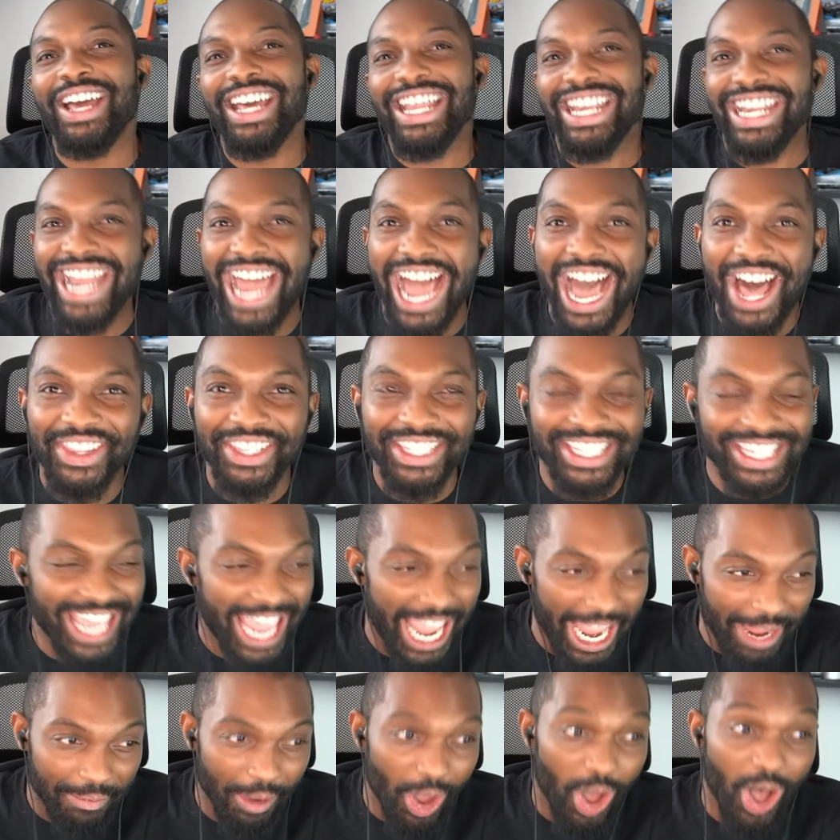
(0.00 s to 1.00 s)
now the
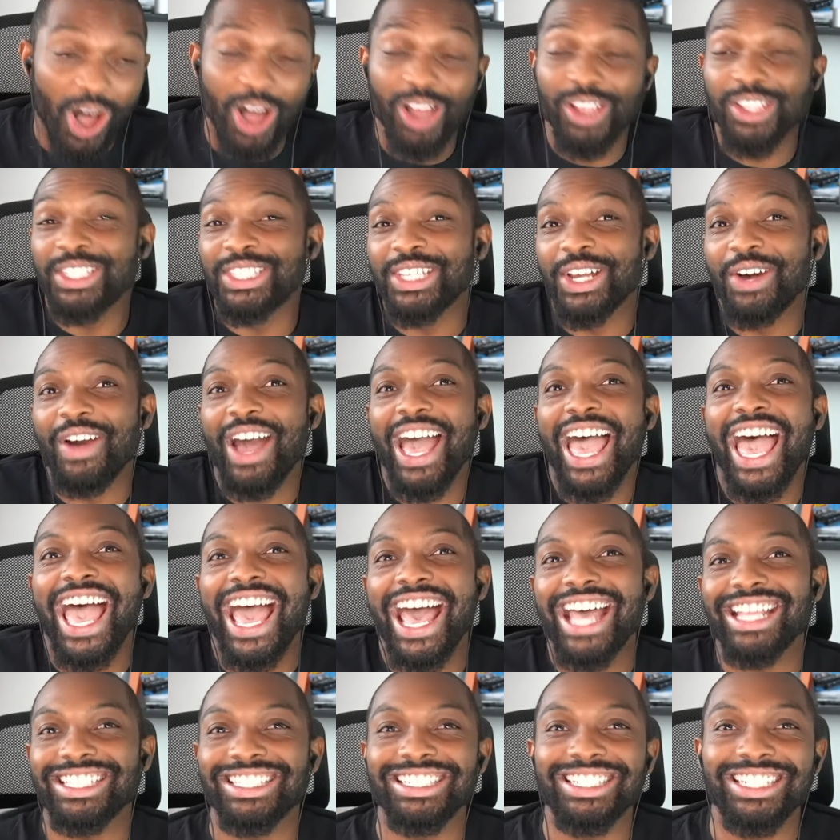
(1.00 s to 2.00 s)
cape also
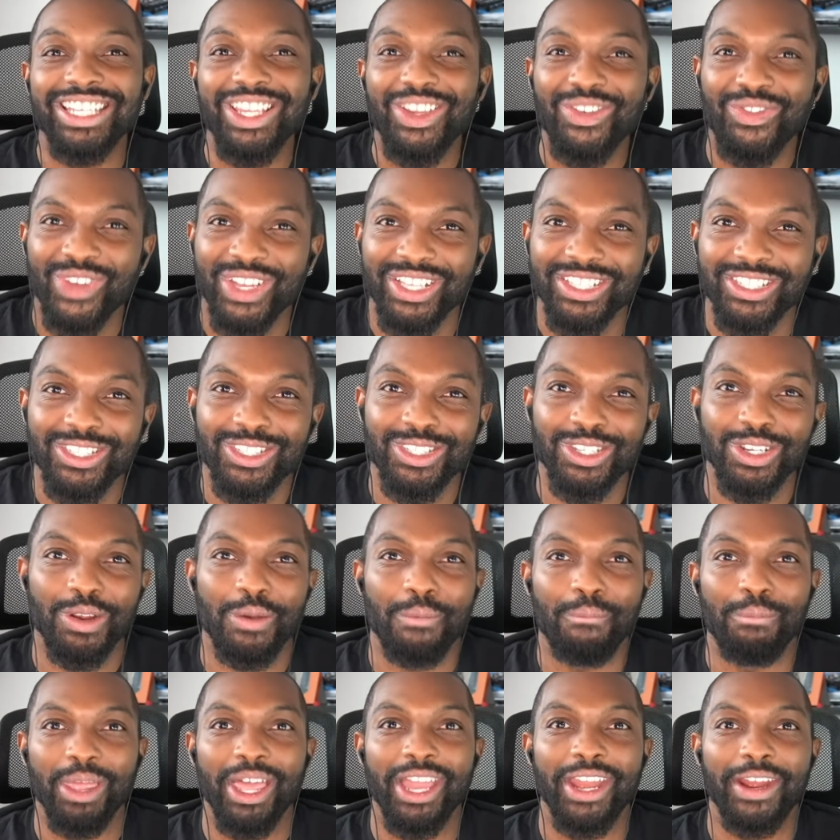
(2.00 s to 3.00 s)
adds defense to
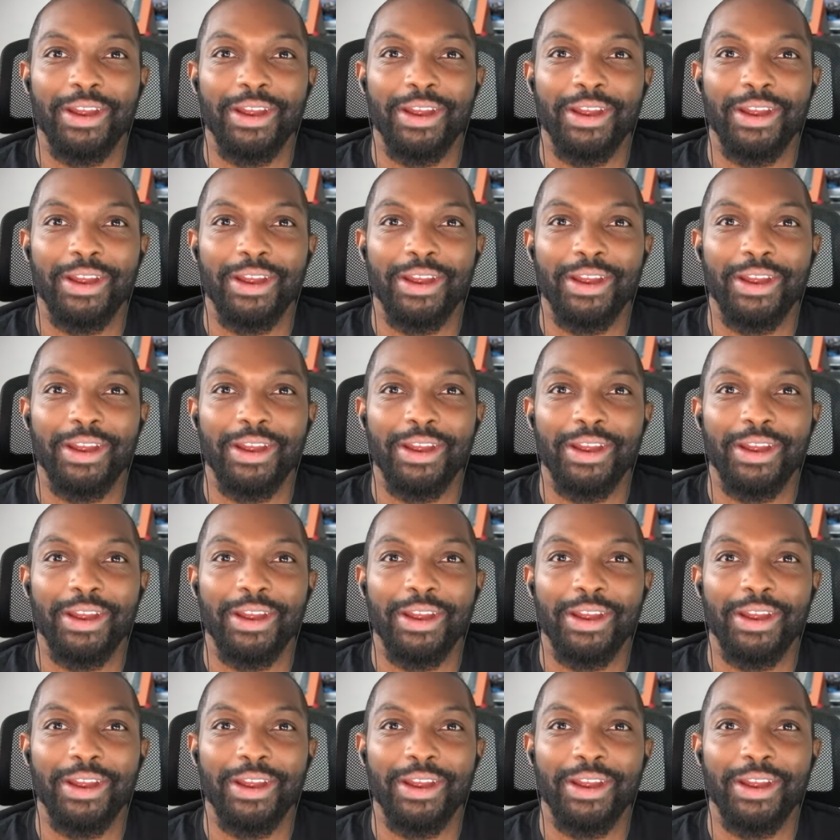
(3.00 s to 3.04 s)
your player.